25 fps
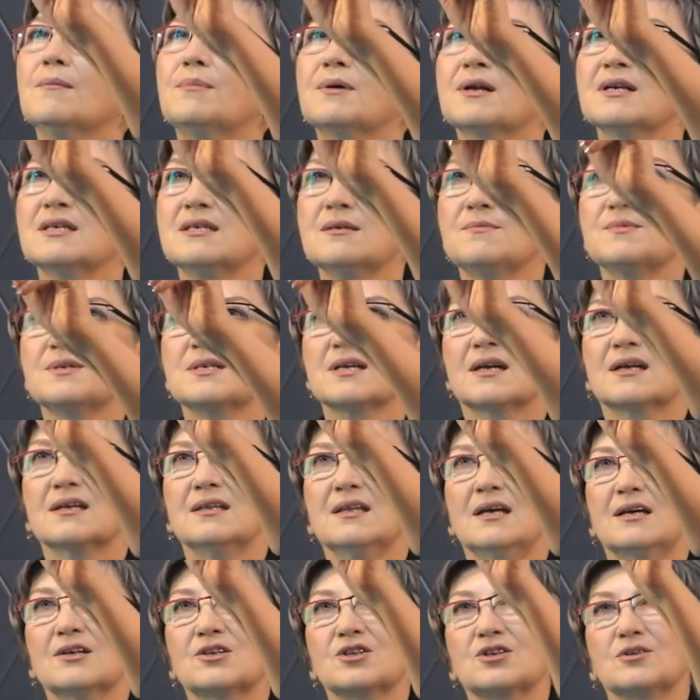let's turn
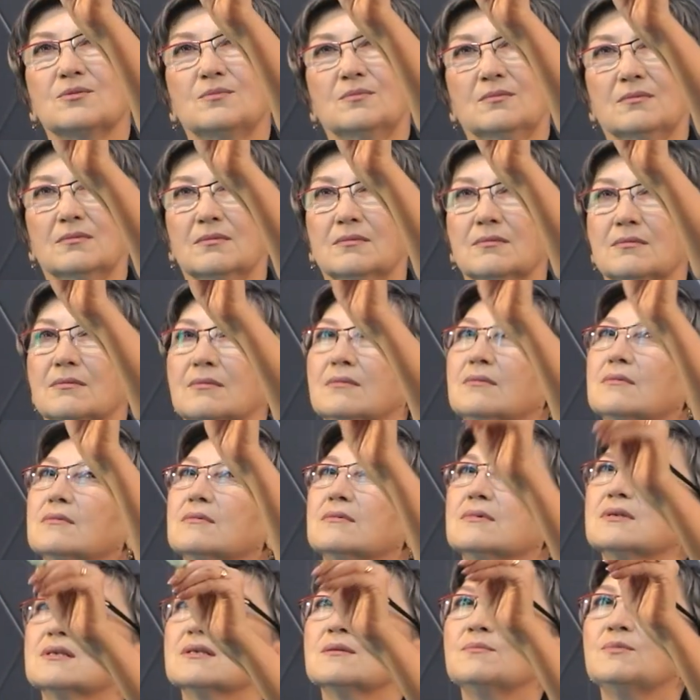to our
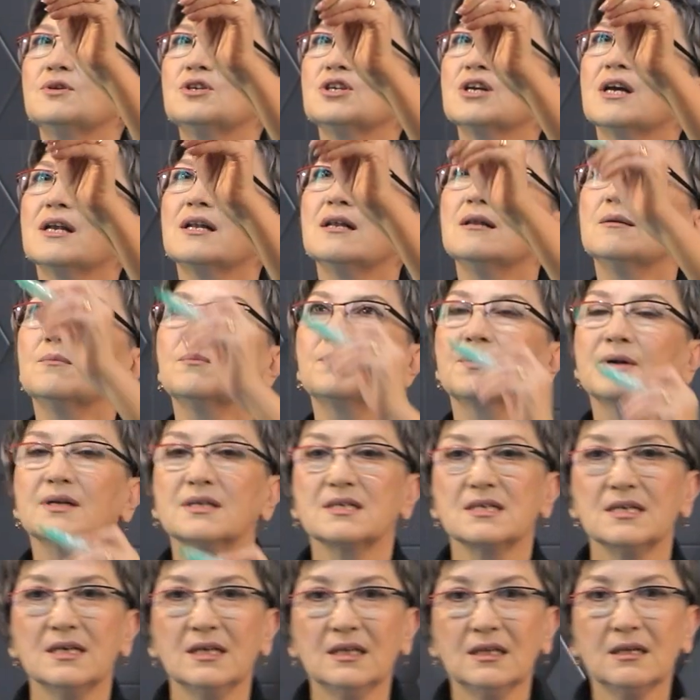wonderful
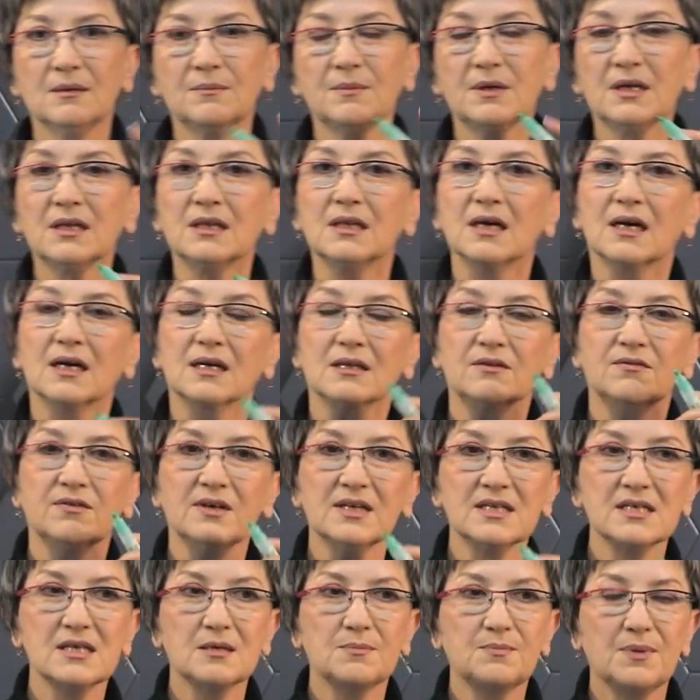percentages. So,
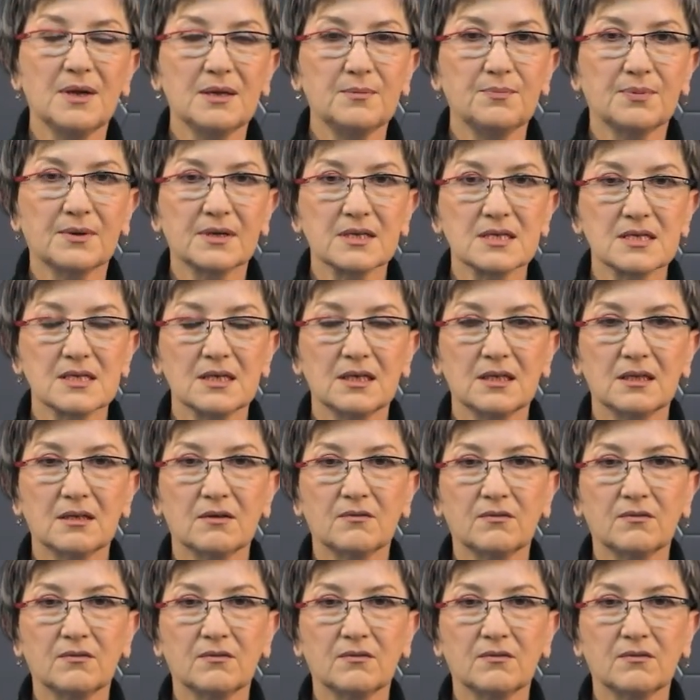25%.